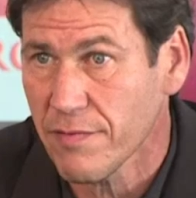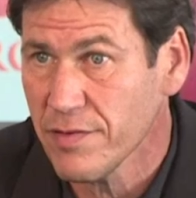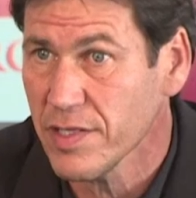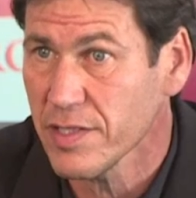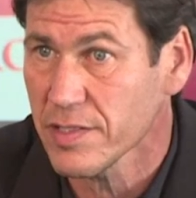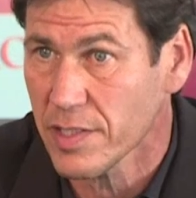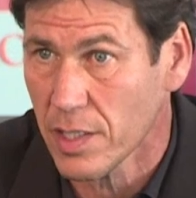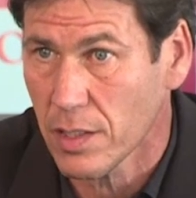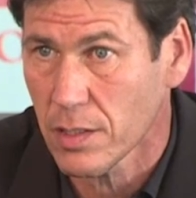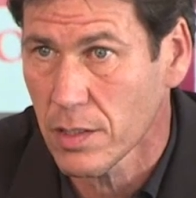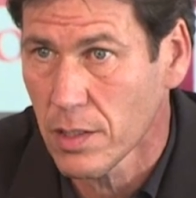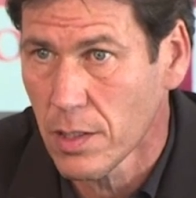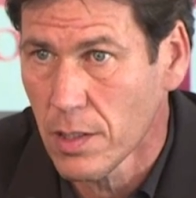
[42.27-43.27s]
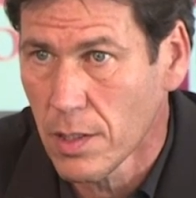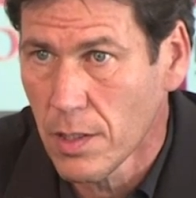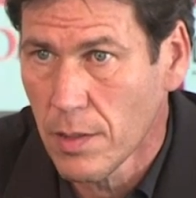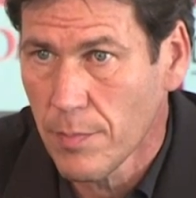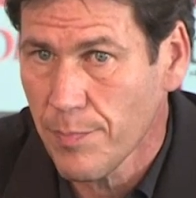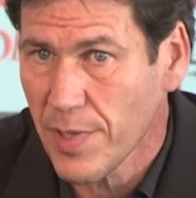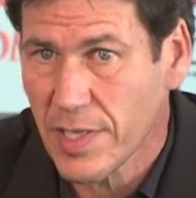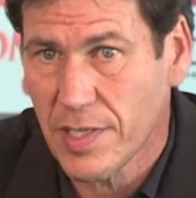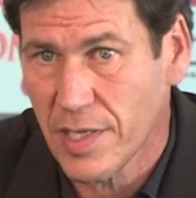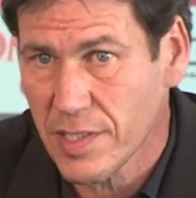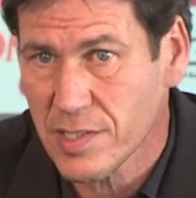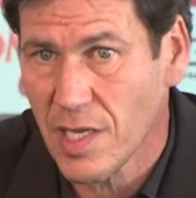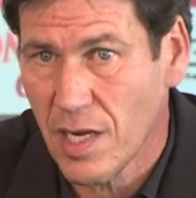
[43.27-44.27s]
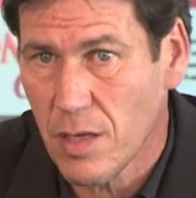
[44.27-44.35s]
because it will be a difficult game,